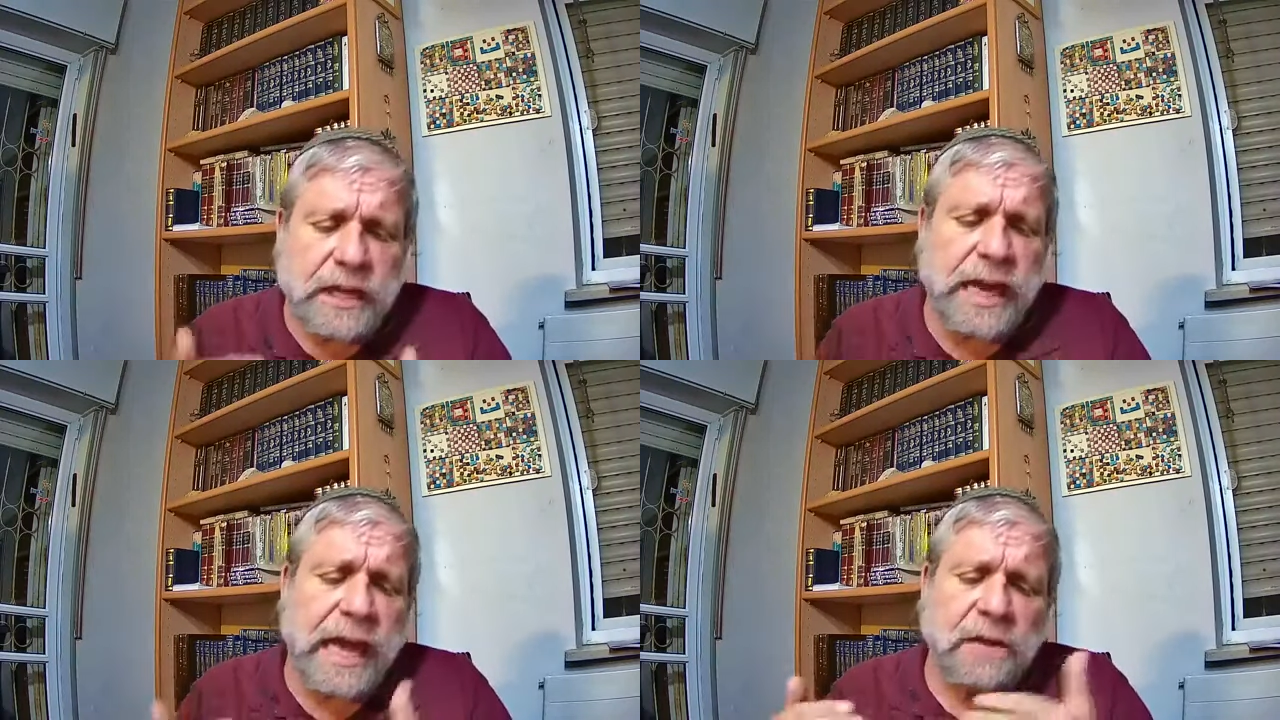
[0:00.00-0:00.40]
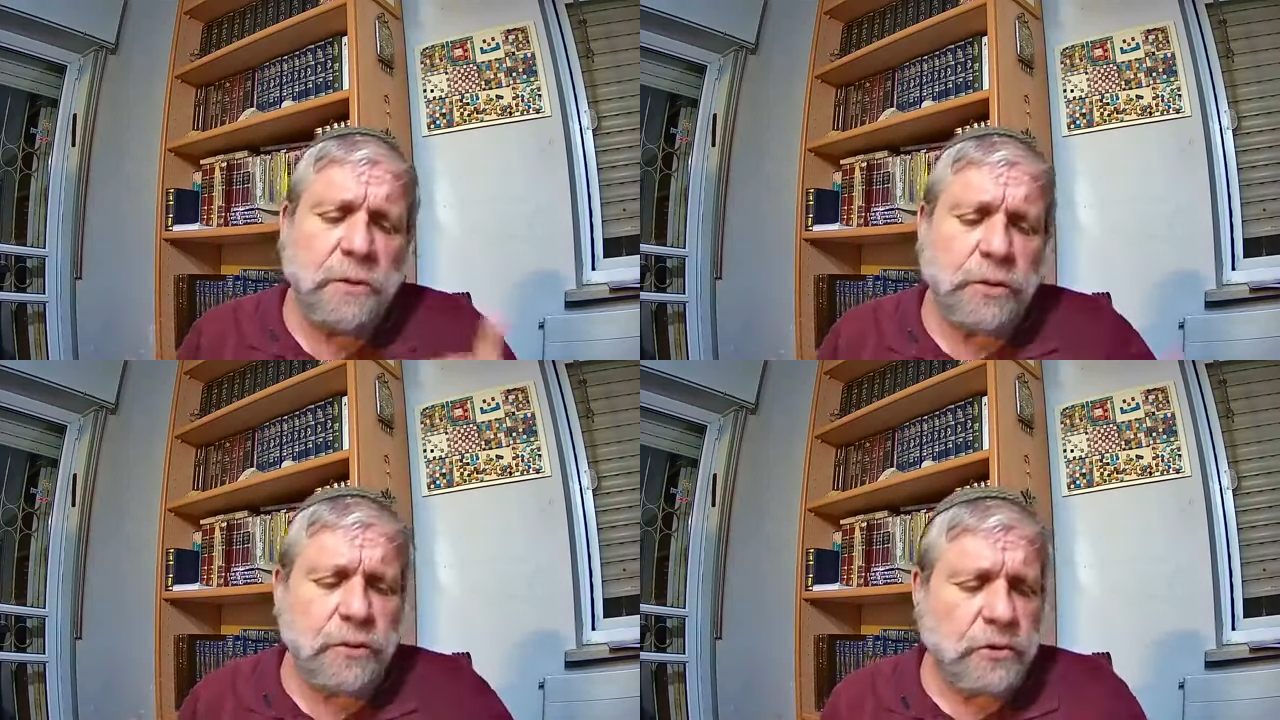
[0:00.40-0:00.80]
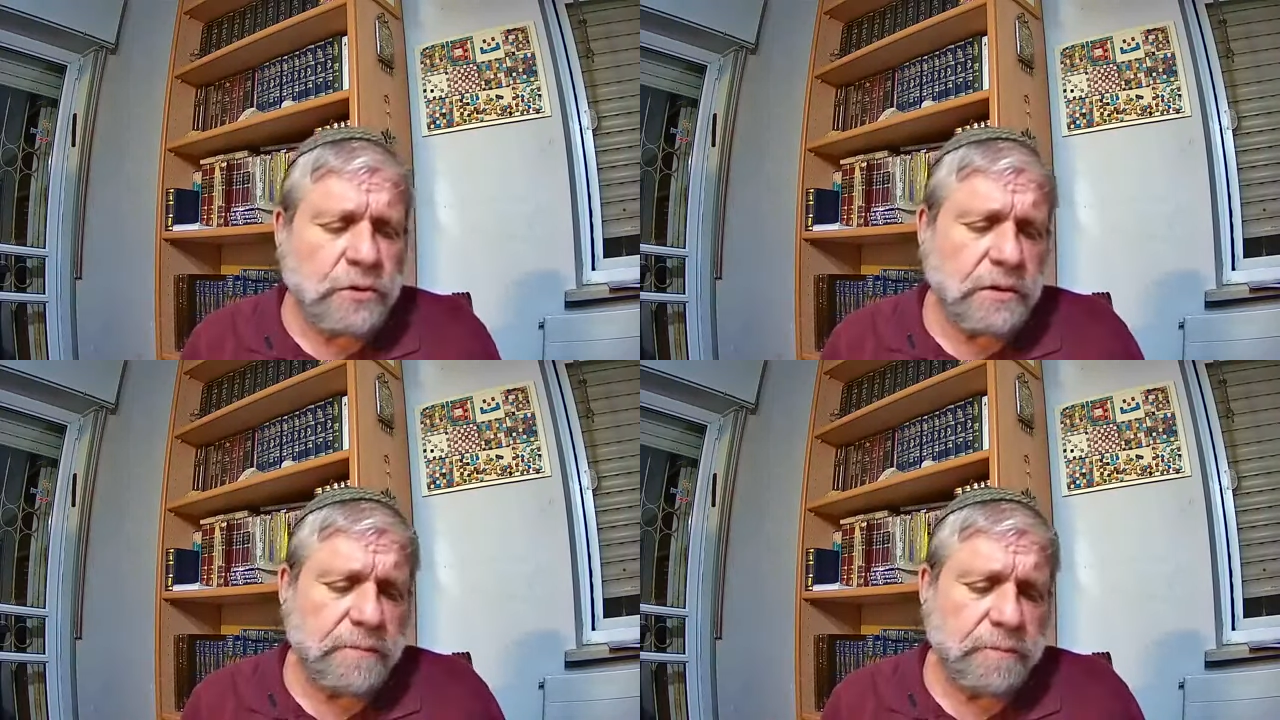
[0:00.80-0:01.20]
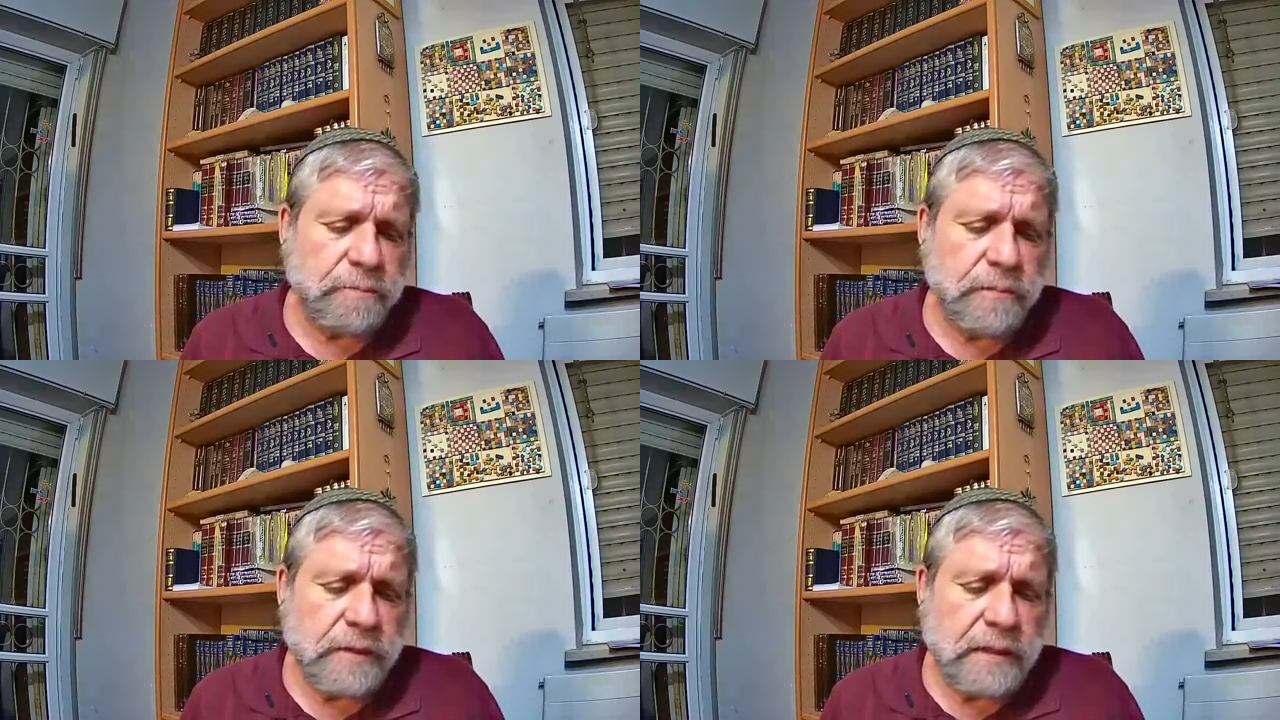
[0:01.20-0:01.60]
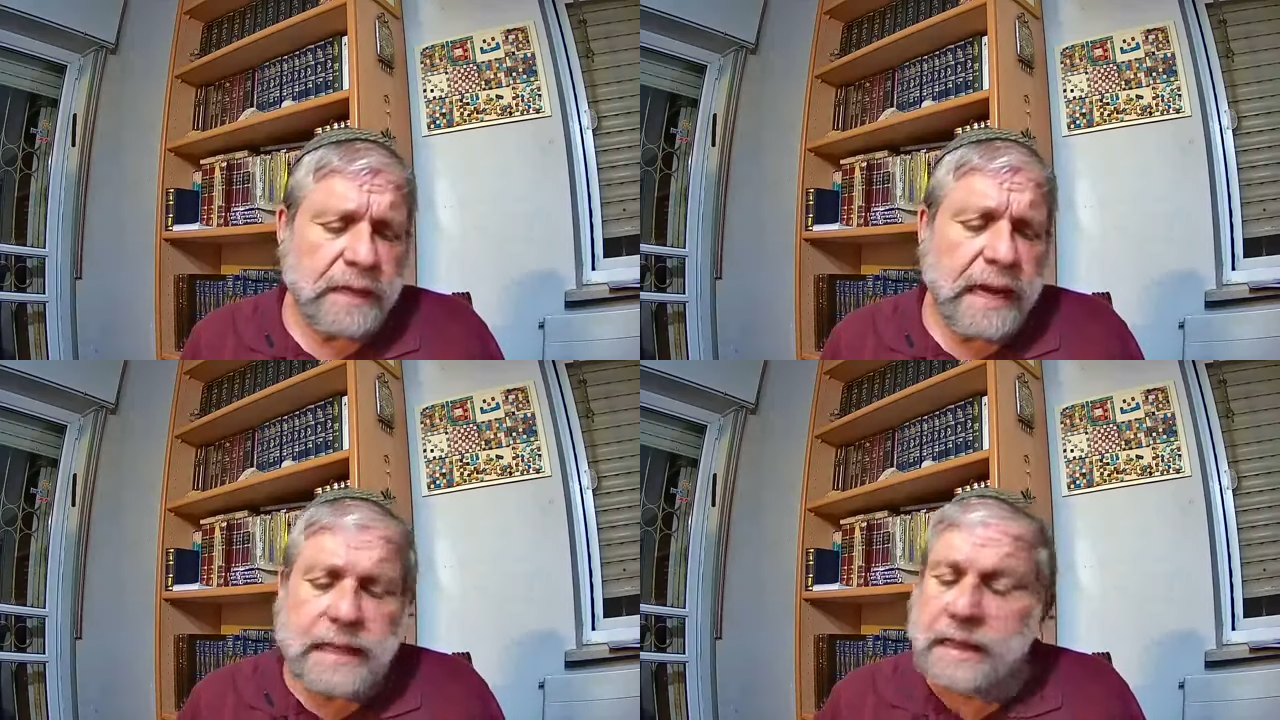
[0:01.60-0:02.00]
and our cattle with thirst?
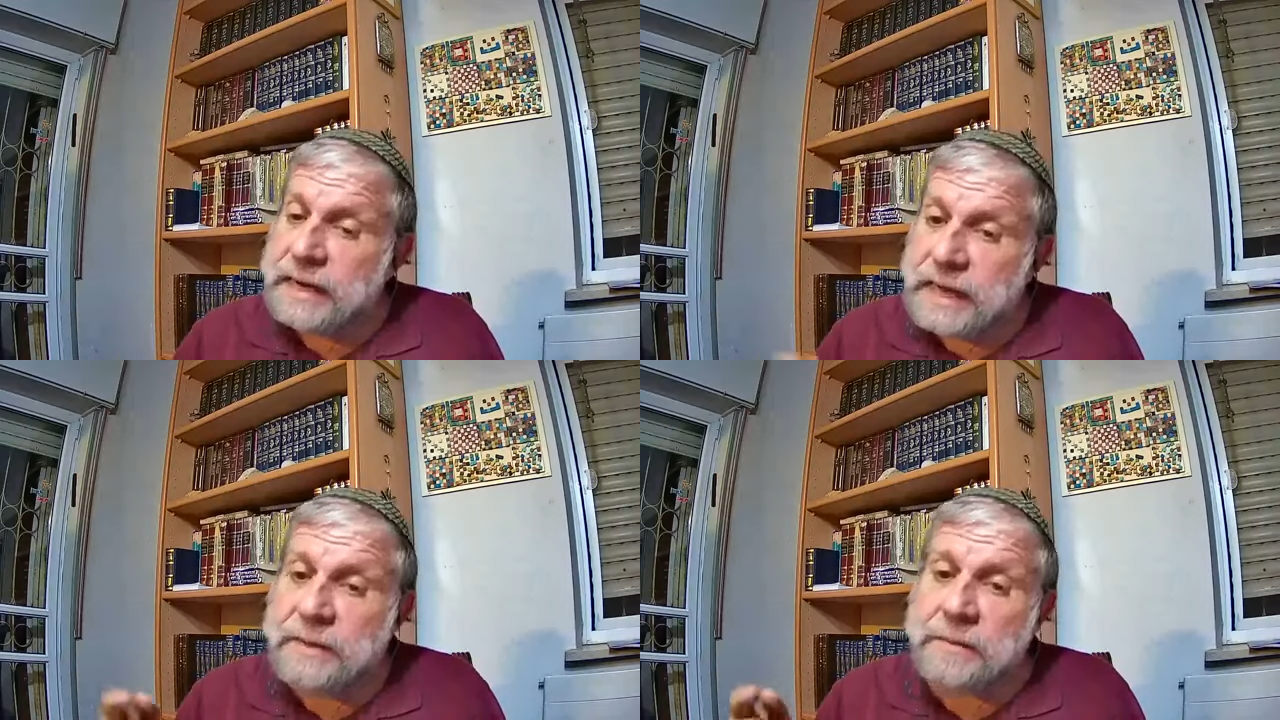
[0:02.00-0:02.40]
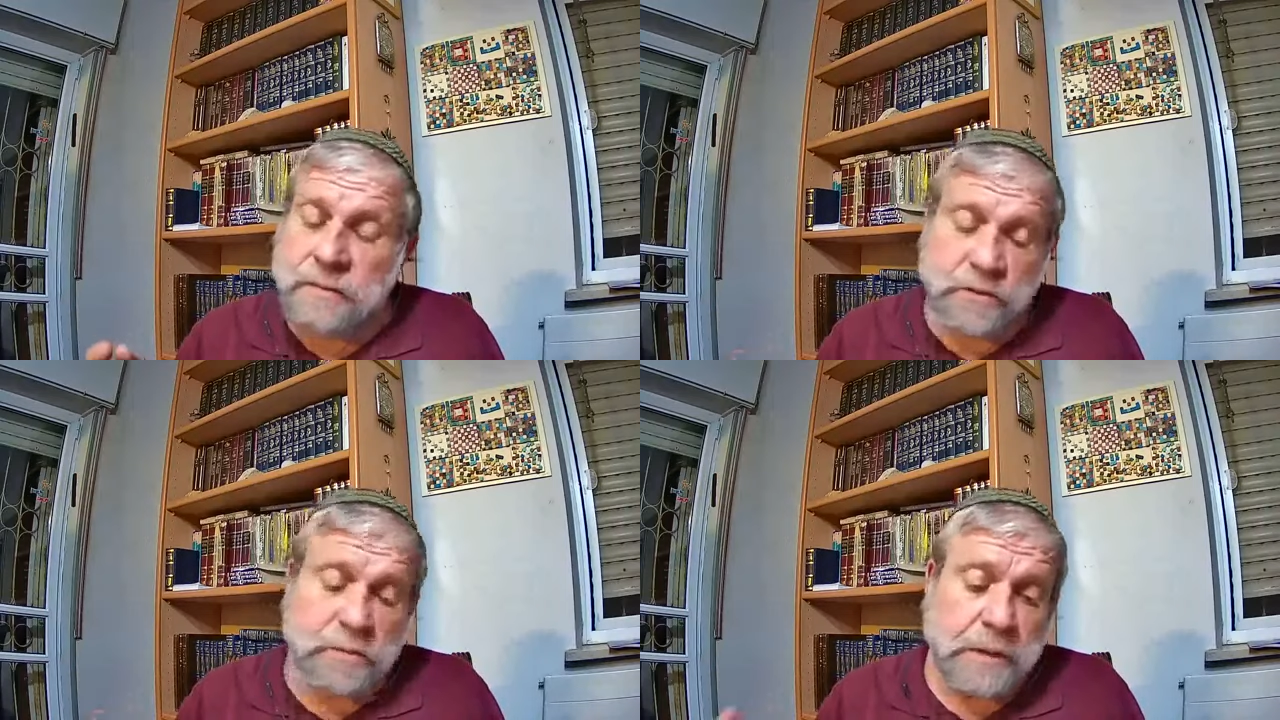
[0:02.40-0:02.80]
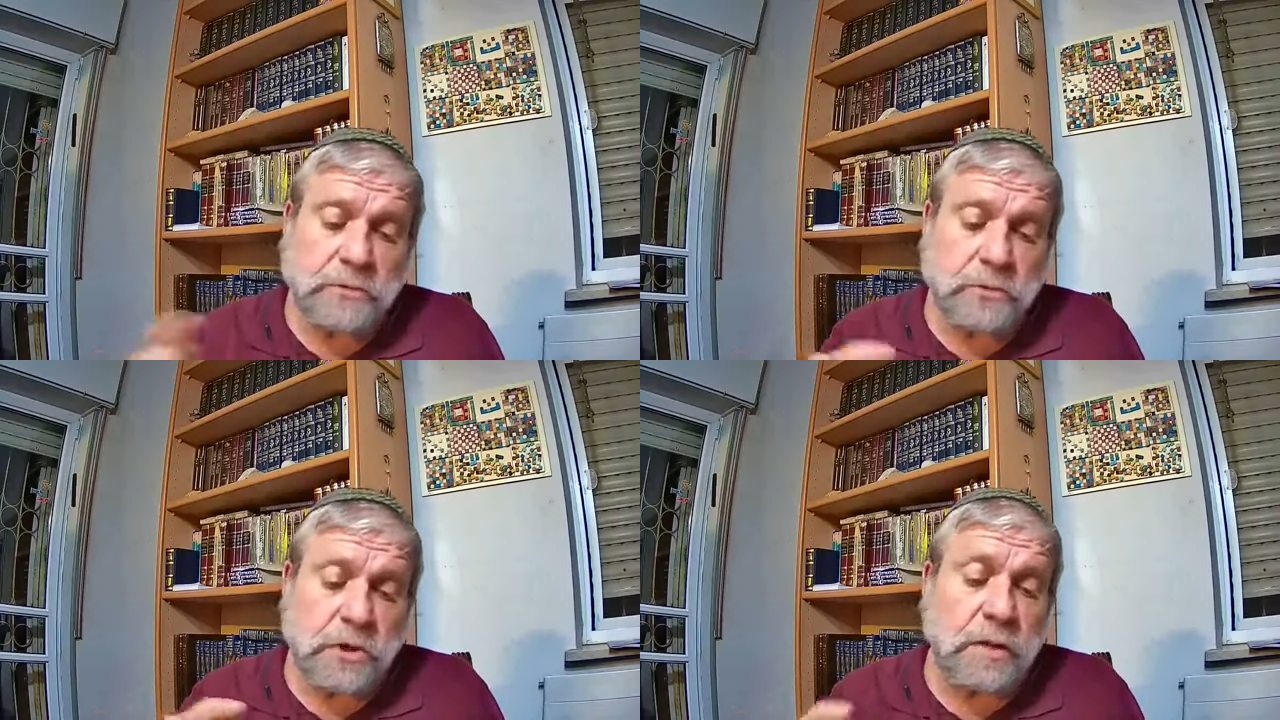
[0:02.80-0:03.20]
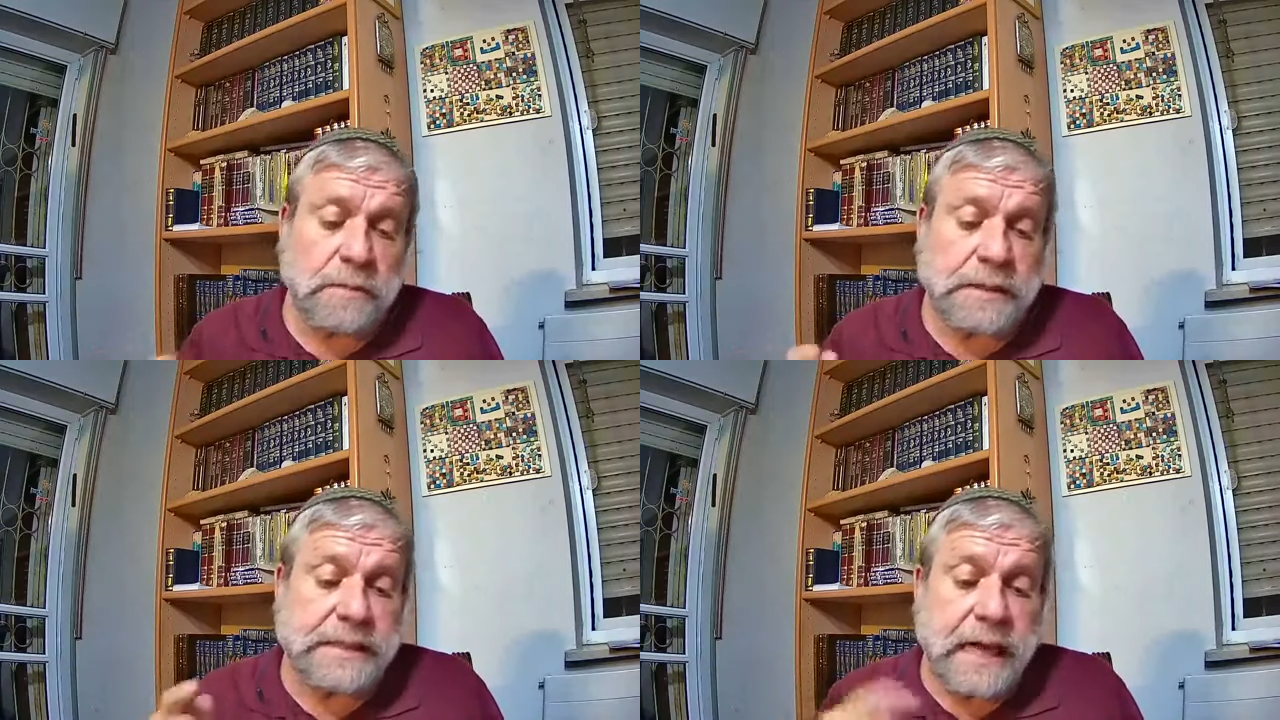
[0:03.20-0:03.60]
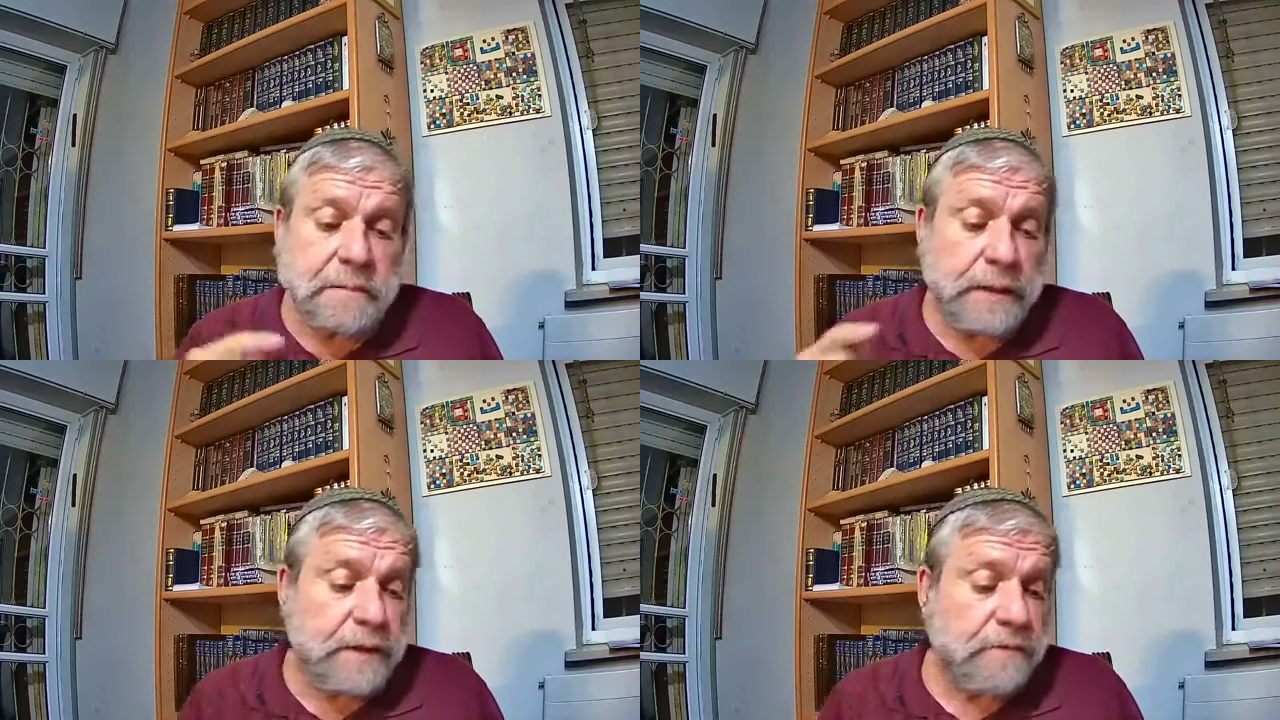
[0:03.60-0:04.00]
And the name of the place was called Masan